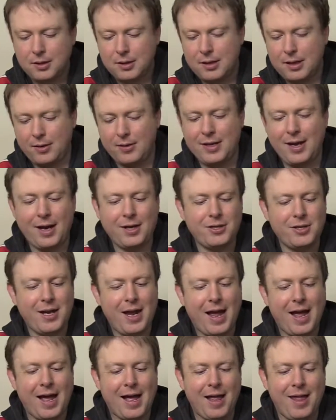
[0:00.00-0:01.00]
Now he actually
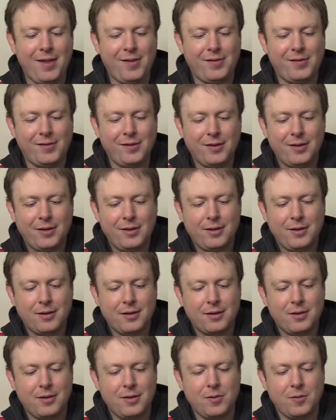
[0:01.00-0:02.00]
has...
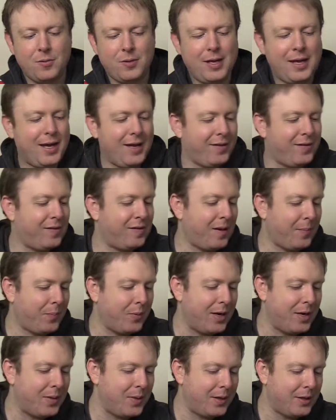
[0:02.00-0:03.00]
You can't
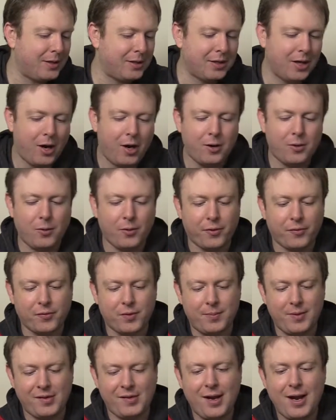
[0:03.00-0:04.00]
separate the goggles
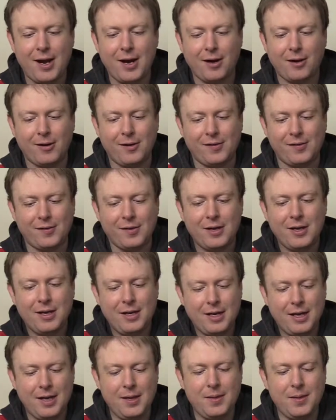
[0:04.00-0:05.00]
from his hair because
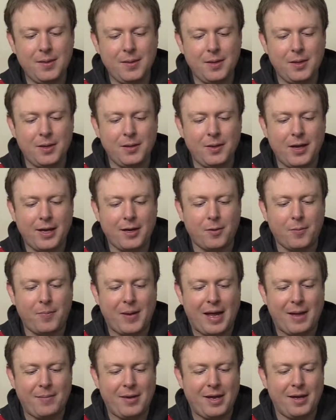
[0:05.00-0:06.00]
in the Lego
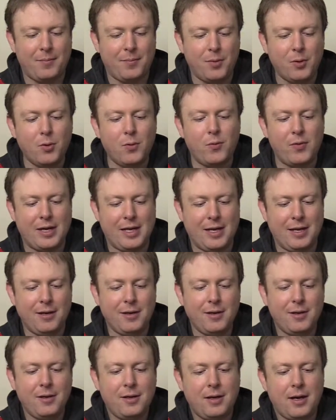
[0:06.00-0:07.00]
Batman movie,
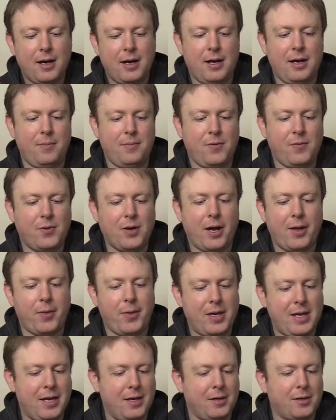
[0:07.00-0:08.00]
you've
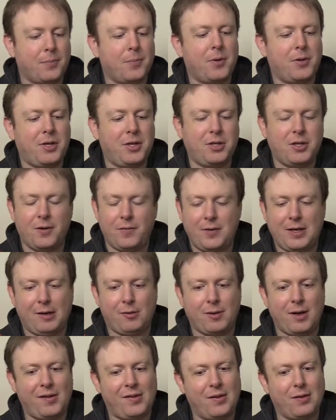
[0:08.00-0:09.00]
got the interpretation of Dick
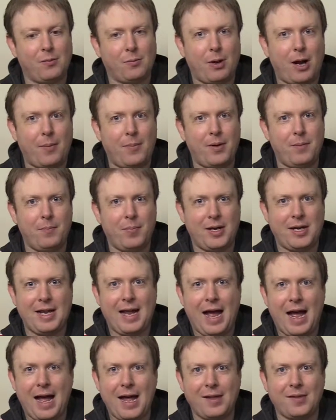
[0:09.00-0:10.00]
Grayson's Robin, but he
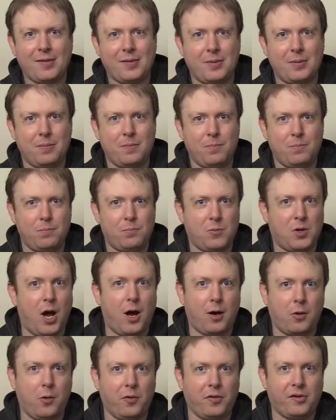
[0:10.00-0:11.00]
has
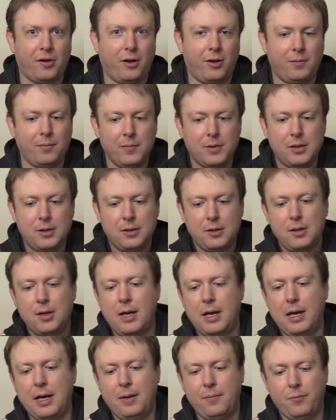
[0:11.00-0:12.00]
goggles
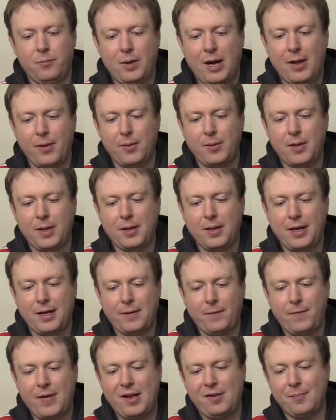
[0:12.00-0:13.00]
on rather than like
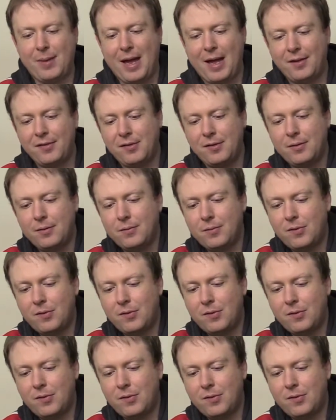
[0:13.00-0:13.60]
a face mask.